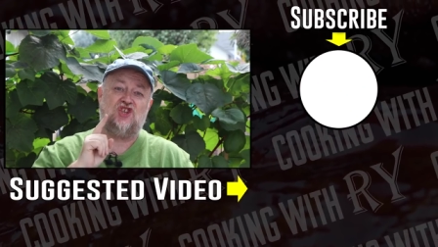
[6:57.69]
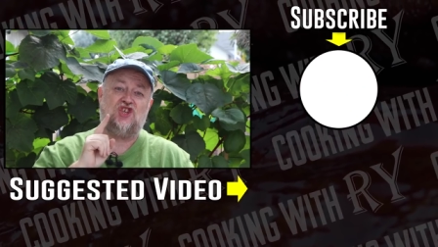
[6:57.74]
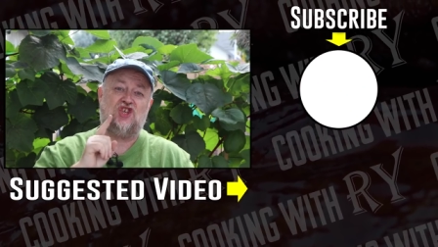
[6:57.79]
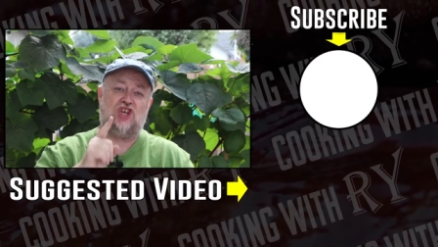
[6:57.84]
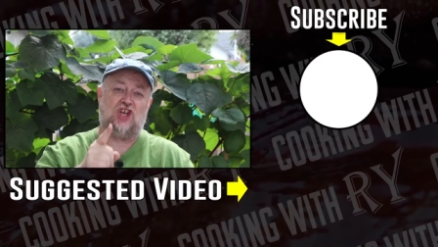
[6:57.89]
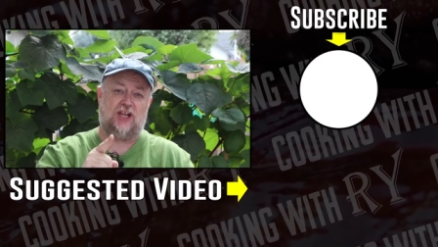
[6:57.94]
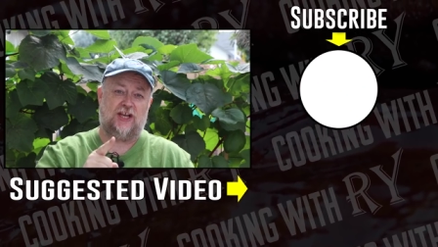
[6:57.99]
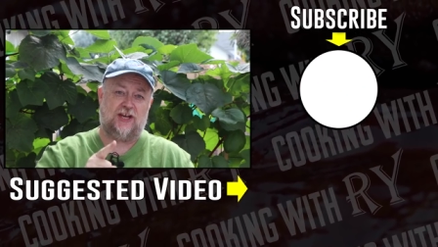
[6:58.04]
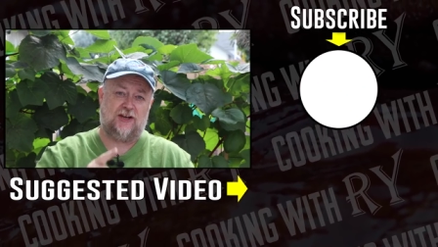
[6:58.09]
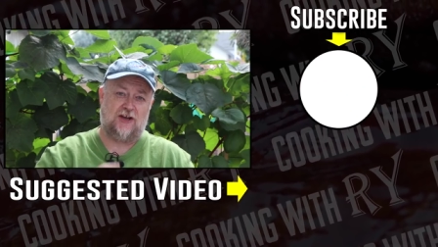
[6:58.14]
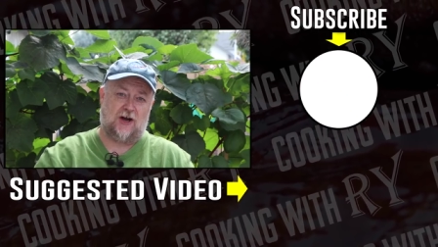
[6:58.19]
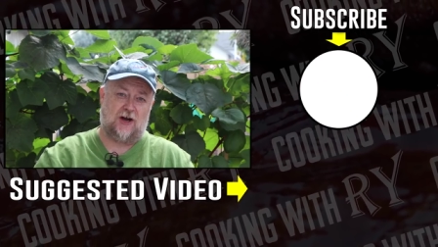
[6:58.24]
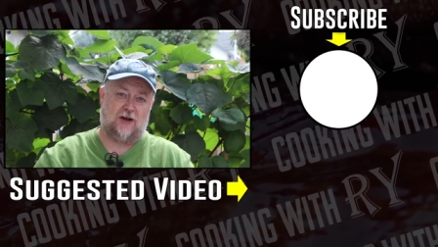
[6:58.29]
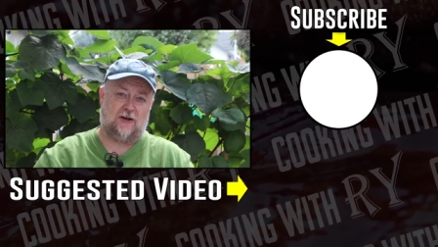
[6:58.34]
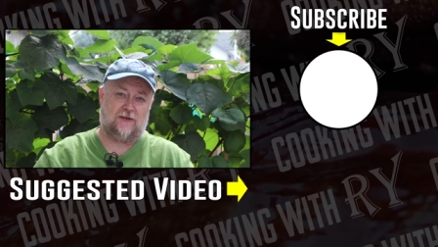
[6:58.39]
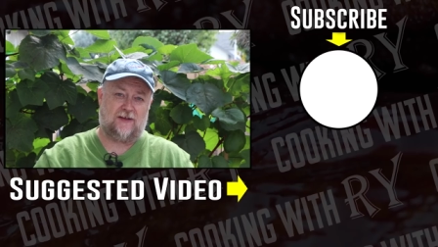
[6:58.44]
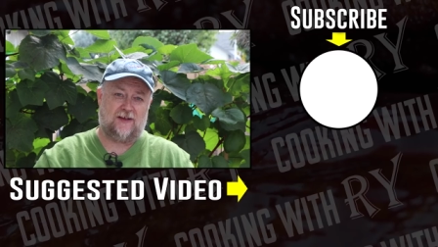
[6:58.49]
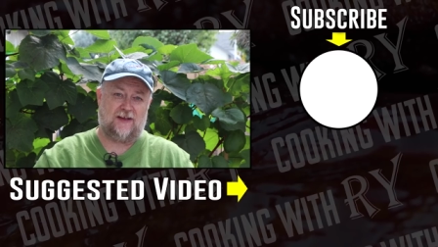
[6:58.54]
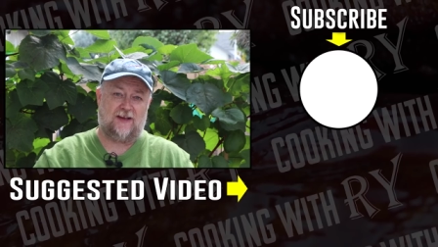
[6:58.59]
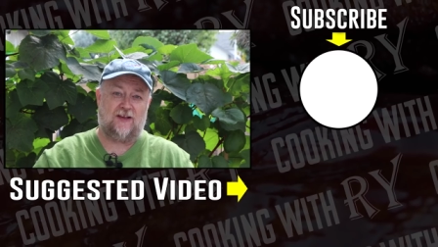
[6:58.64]
Chili
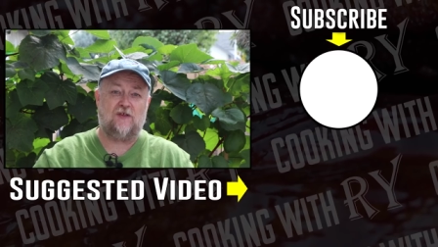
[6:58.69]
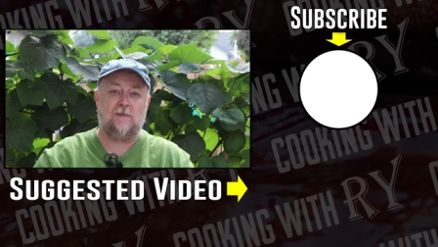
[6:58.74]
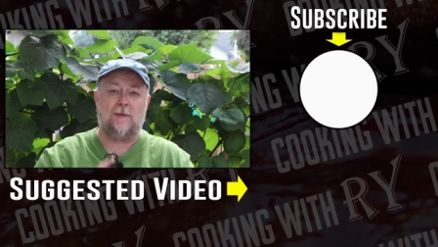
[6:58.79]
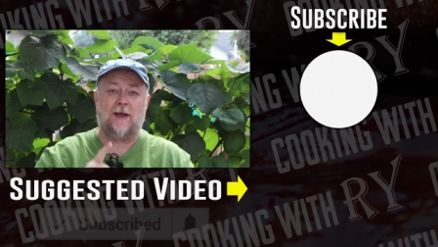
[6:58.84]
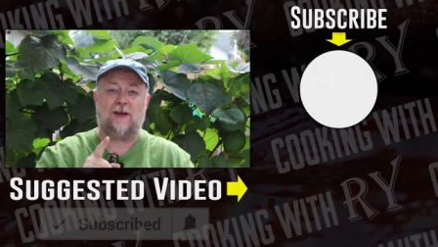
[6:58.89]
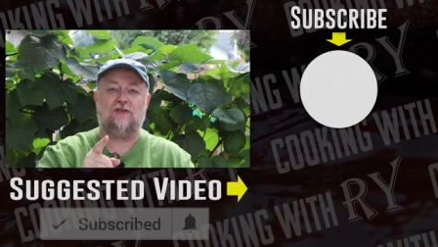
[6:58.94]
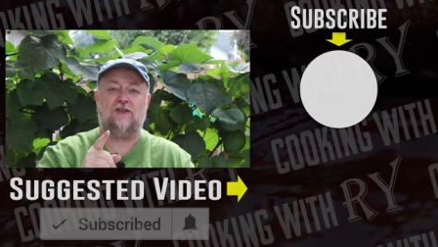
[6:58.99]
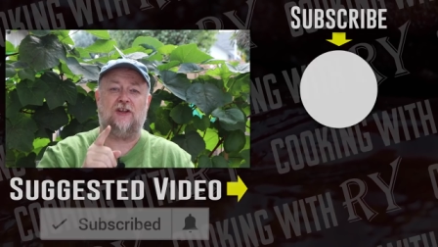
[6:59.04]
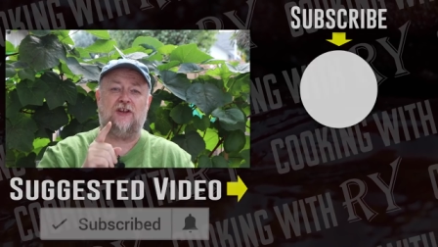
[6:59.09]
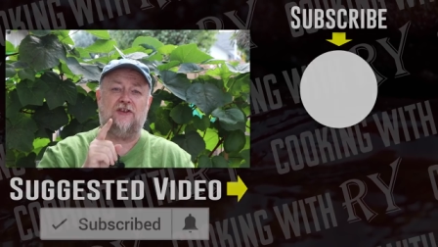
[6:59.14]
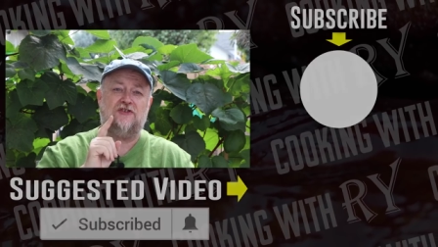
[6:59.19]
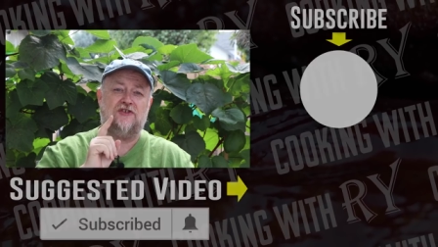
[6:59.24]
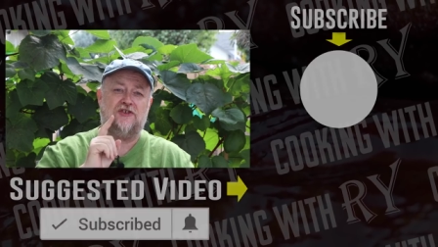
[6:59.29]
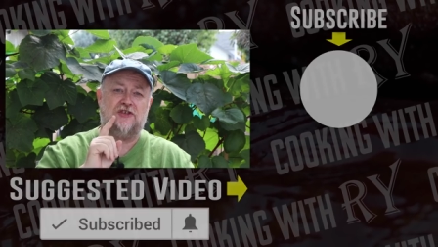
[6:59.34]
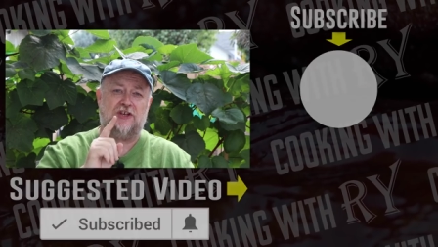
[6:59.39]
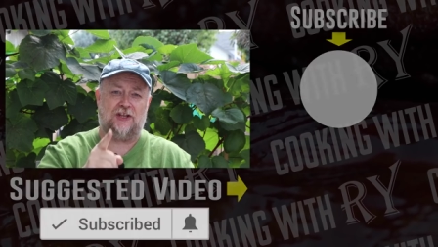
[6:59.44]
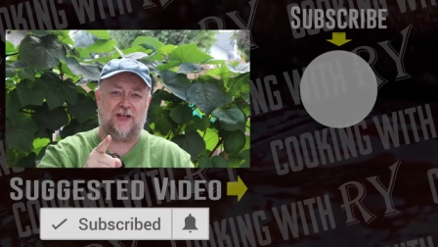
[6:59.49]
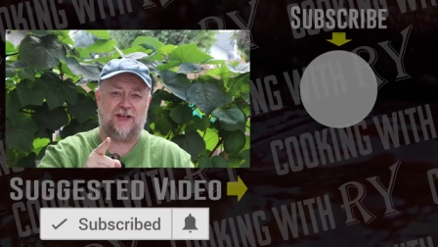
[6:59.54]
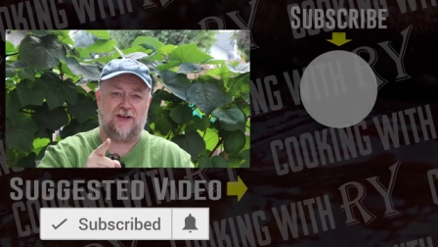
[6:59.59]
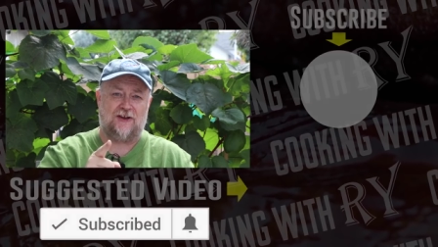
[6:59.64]
dogs, especially
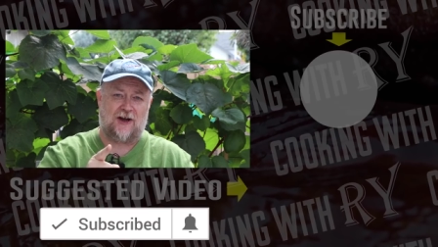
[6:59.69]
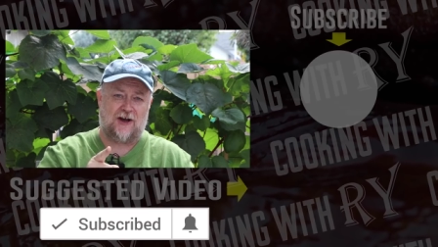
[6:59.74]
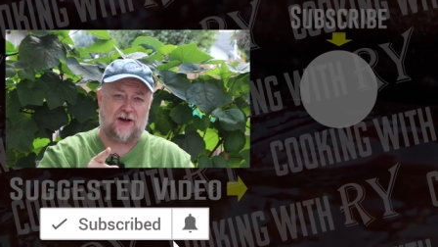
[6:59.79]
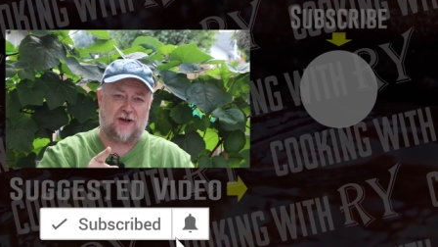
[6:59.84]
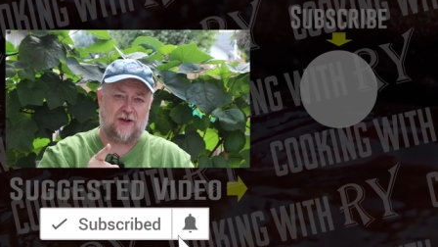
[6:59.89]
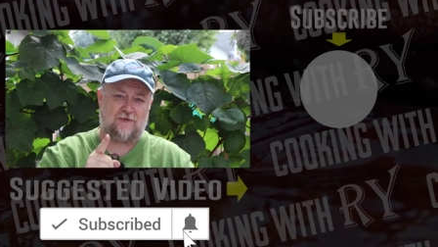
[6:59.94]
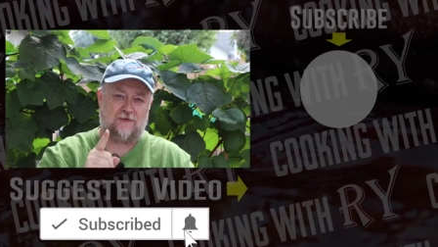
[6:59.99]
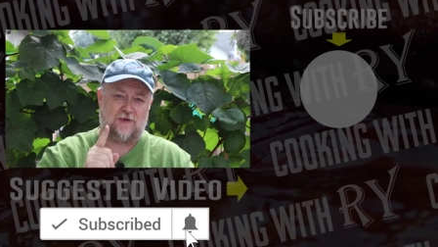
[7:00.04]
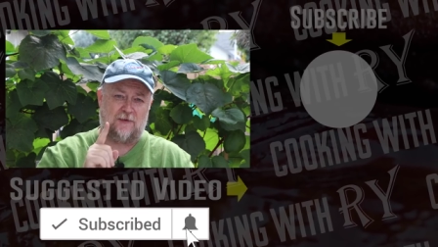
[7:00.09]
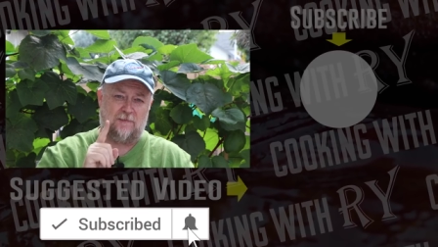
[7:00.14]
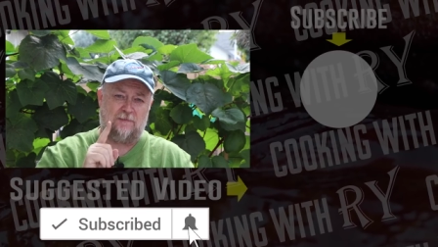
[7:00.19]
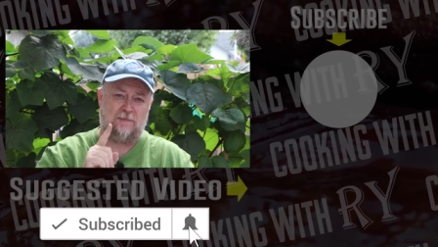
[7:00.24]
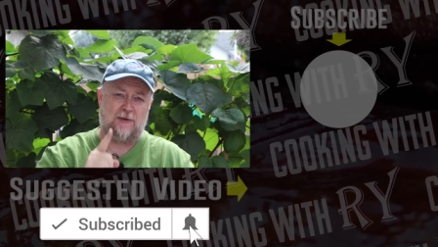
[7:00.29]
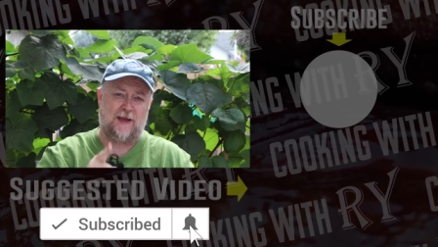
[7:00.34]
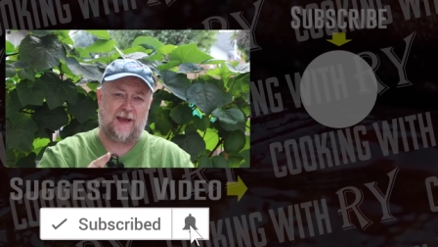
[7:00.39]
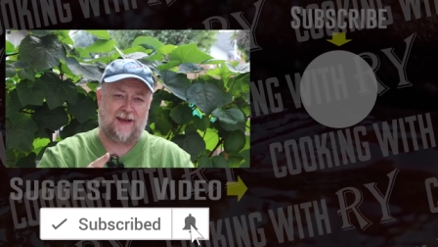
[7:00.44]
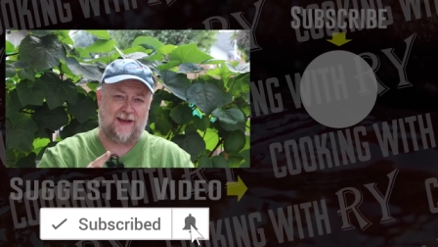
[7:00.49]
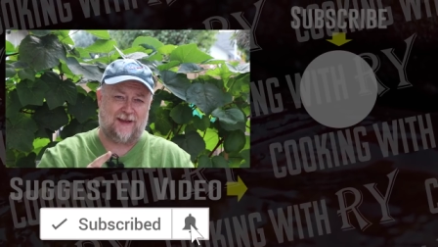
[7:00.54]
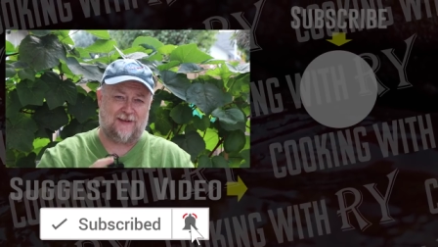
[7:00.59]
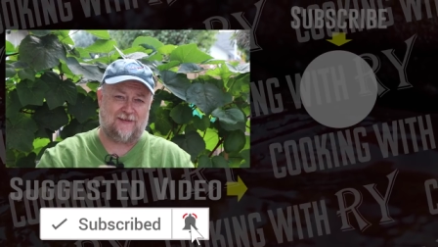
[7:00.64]
chili dogs from
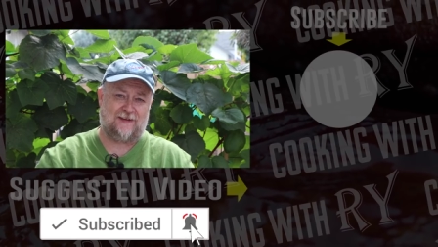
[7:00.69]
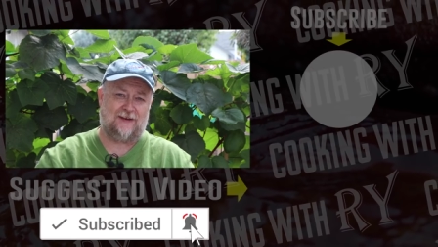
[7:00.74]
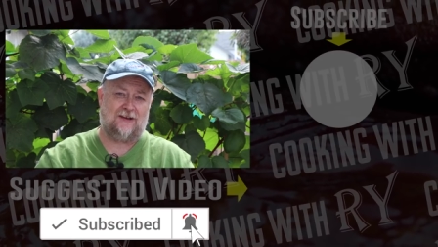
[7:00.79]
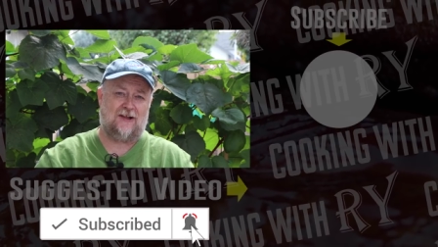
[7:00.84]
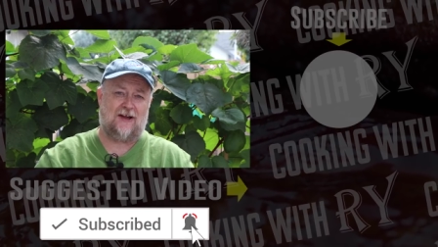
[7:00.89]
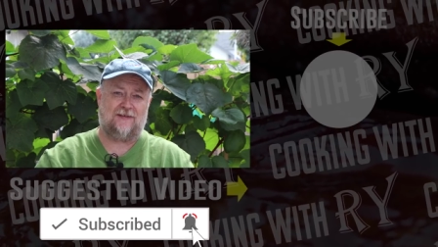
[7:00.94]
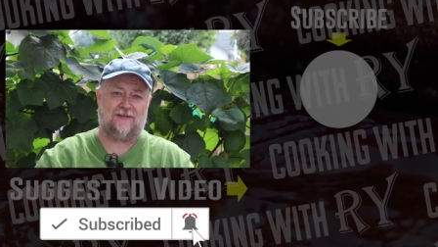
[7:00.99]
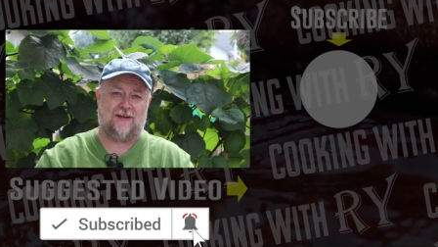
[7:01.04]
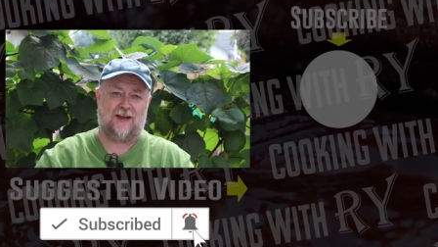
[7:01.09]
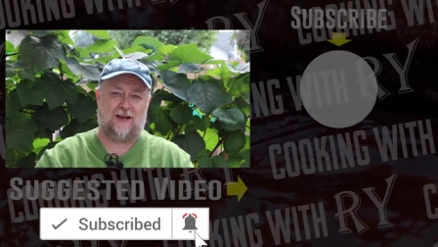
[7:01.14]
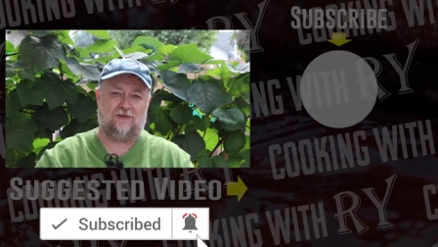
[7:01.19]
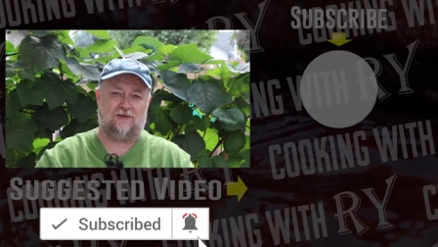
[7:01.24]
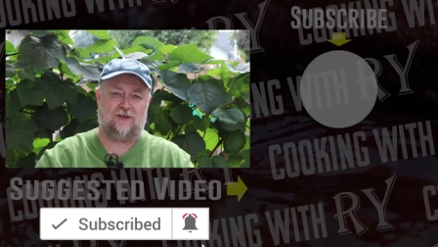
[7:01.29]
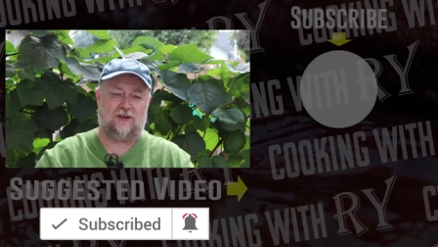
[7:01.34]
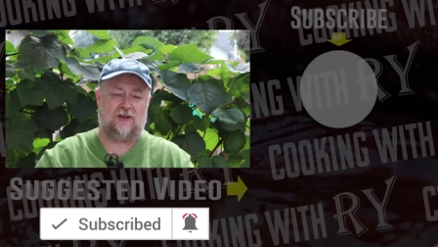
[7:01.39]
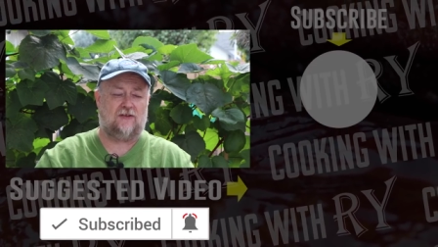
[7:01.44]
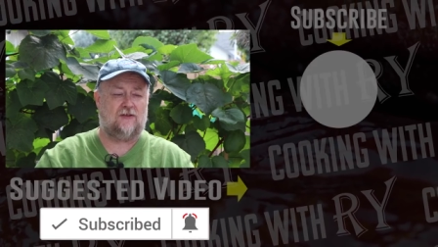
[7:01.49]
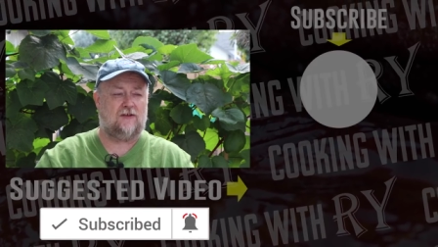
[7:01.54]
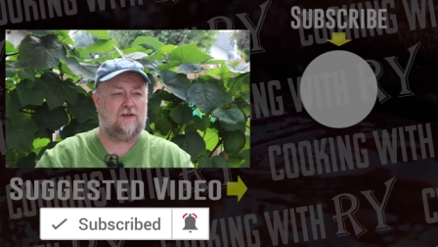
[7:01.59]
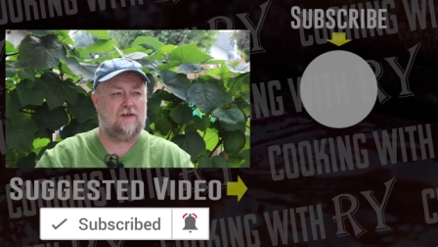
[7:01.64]
Pink's in Los
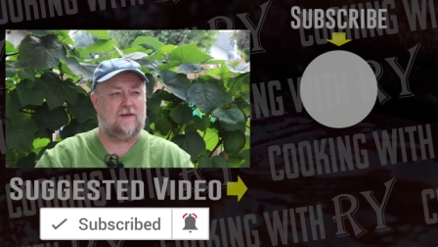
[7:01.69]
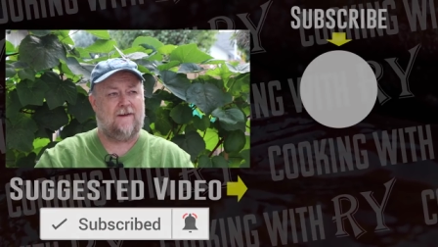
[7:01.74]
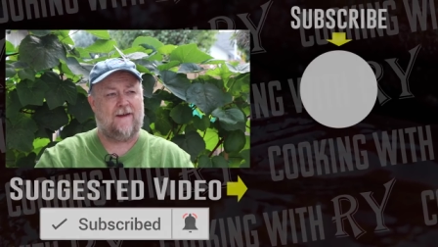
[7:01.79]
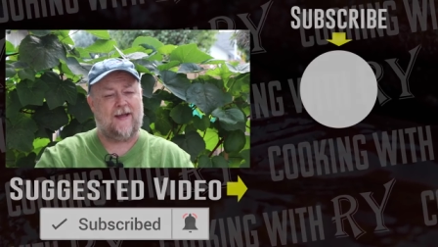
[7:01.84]
Angeles.